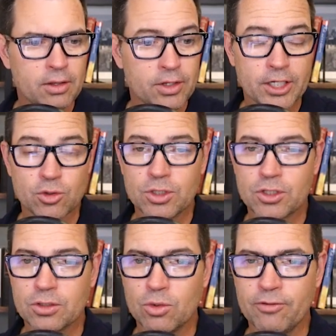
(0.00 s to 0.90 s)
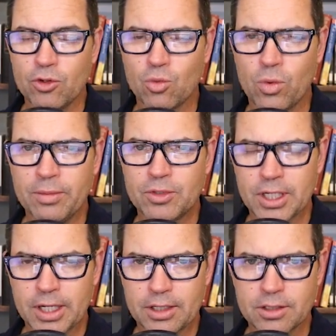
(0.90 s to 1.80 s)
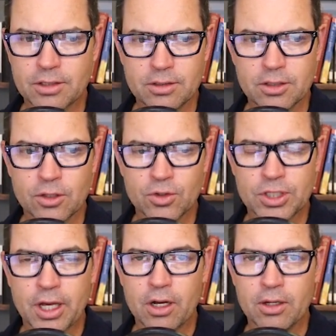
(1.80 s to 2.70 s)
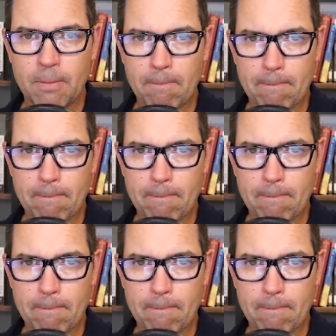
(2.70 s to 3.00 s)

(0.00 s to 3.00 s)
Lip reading: The next one is, what if your website goes down?